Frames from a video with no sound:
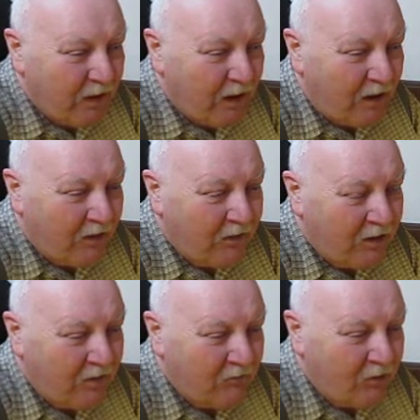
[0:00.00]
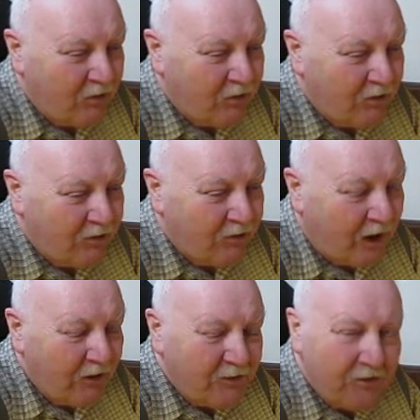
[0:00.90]
And I think if you look at
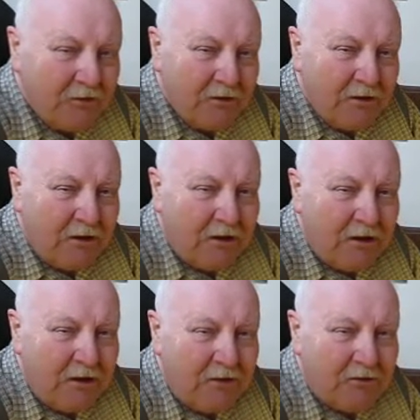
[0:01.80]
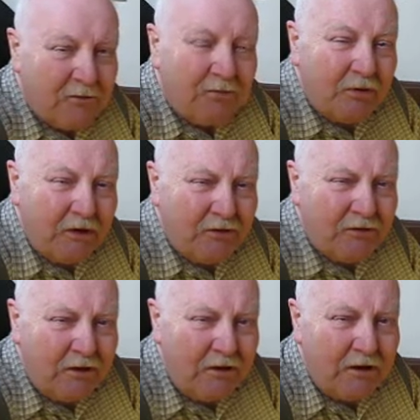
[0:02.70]
Dyson, he's
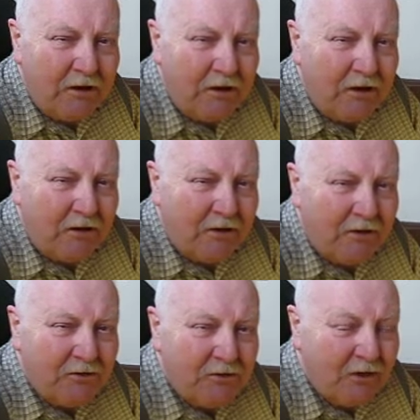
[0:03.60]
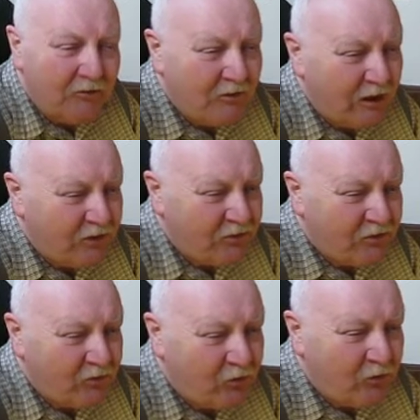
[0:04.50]
embraced India and he's done
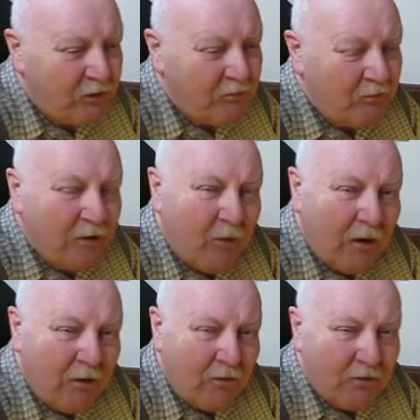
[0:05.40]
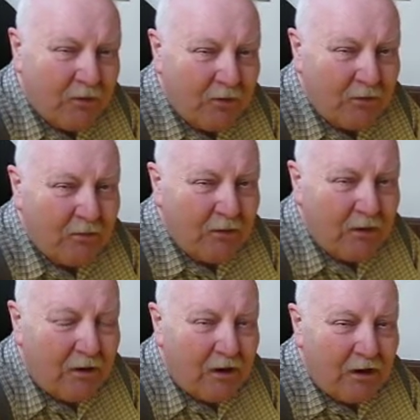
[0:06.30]
extremely well with them
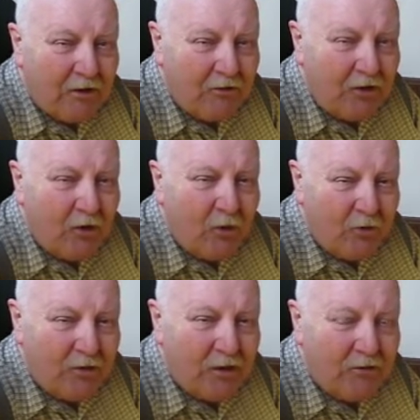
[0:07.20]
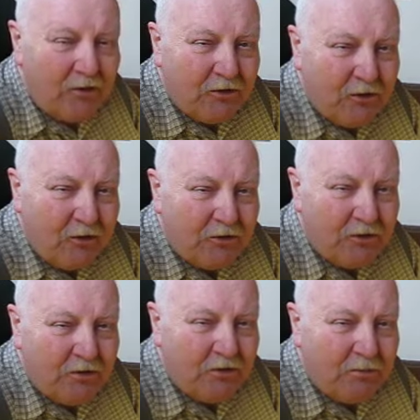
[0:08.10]
because he knows how to talk to
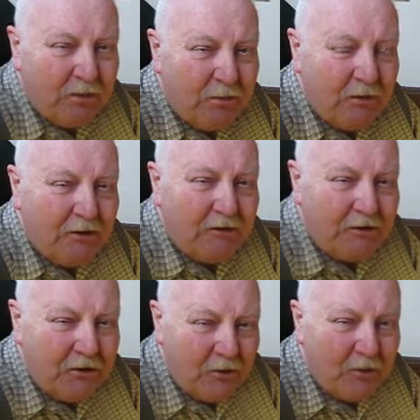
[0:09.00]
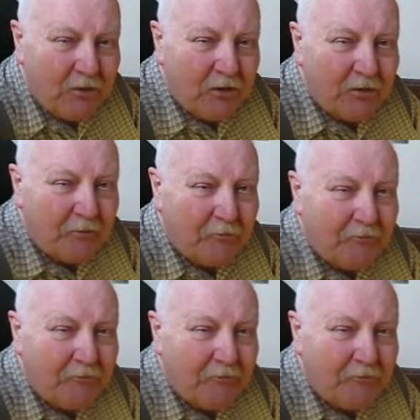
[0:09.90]
these people and deal with them.